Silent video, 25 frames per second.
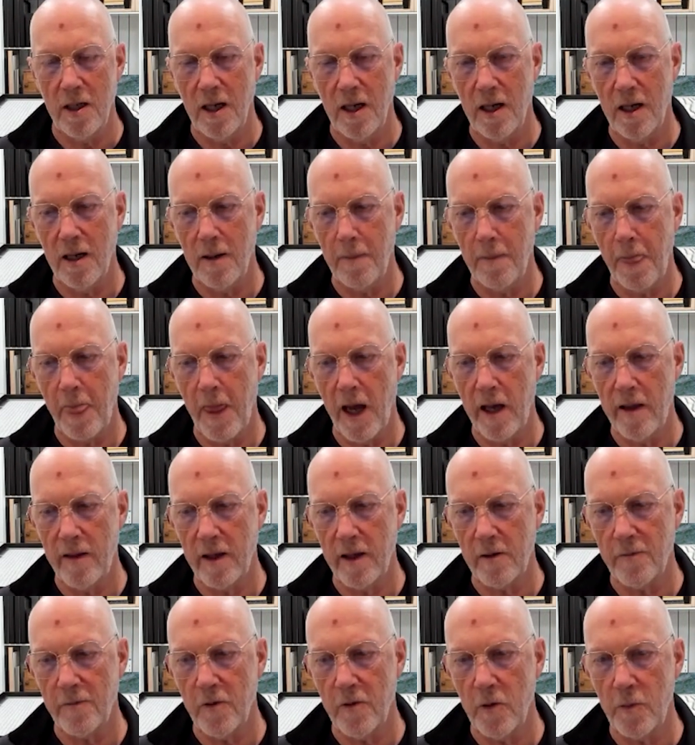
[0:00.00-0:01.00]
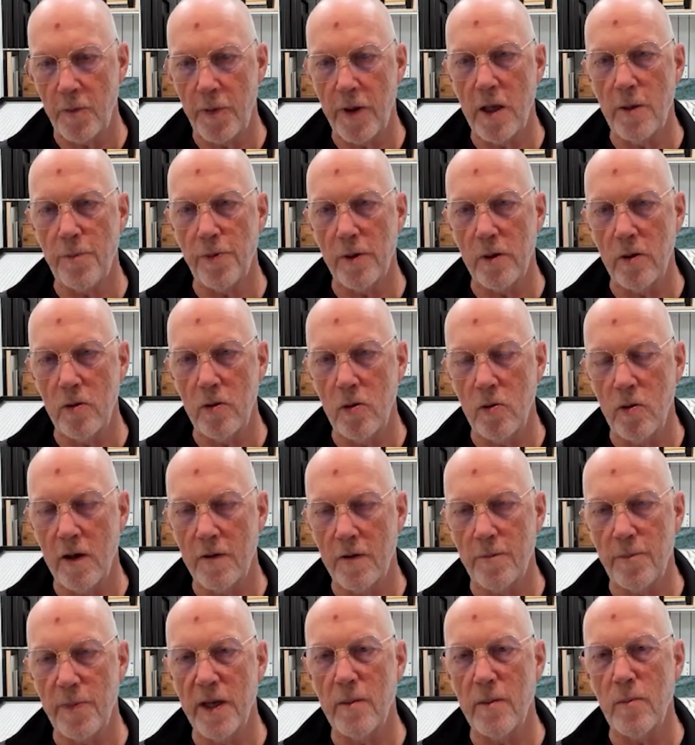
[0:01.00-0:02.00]
I think for people who
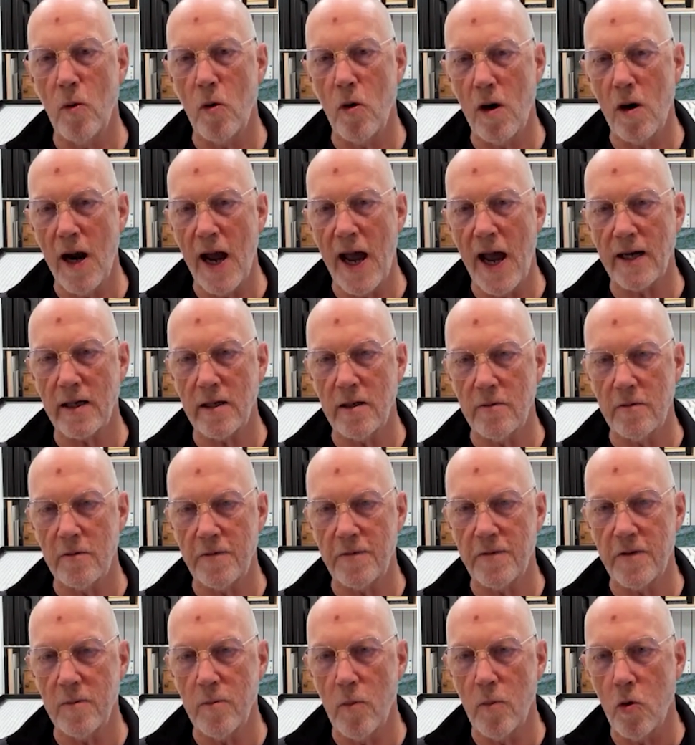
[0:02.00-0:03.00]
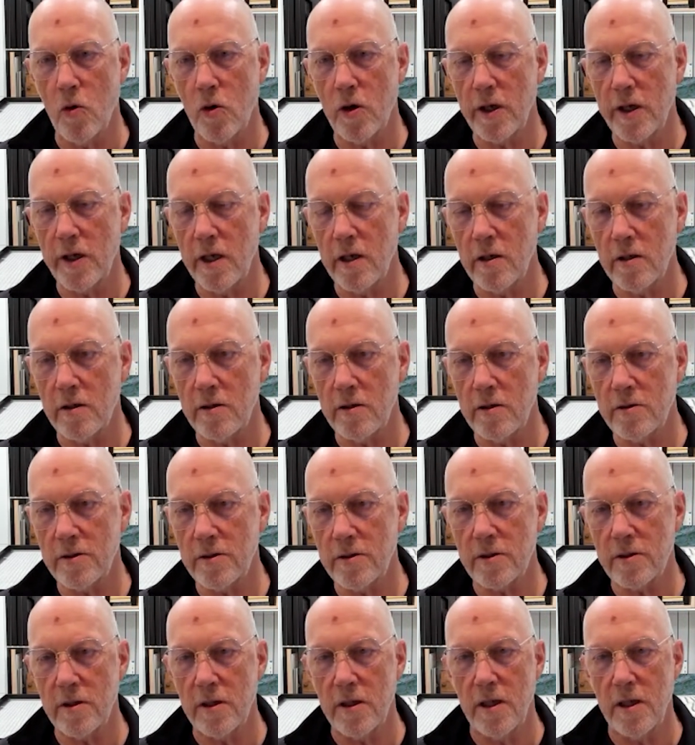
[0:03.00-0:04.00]
have been more active for more
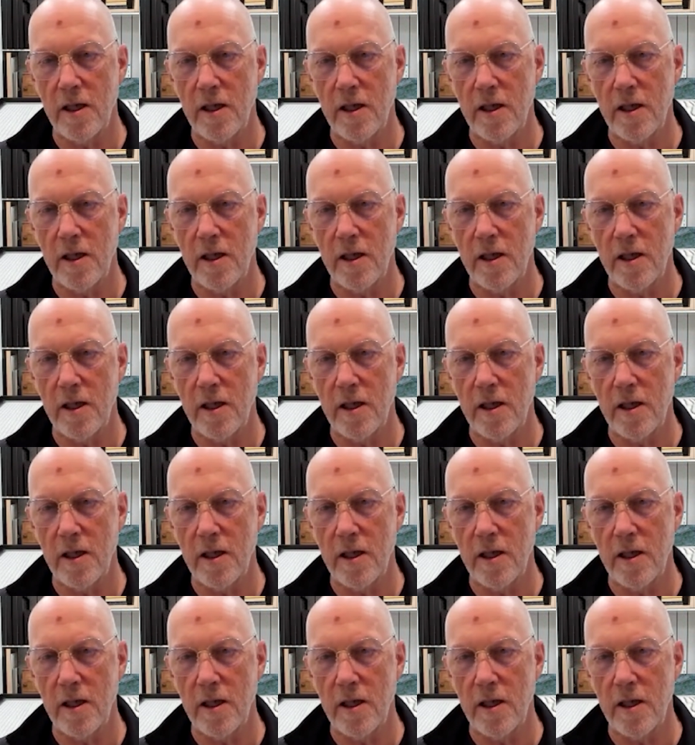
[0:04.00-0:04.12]
years,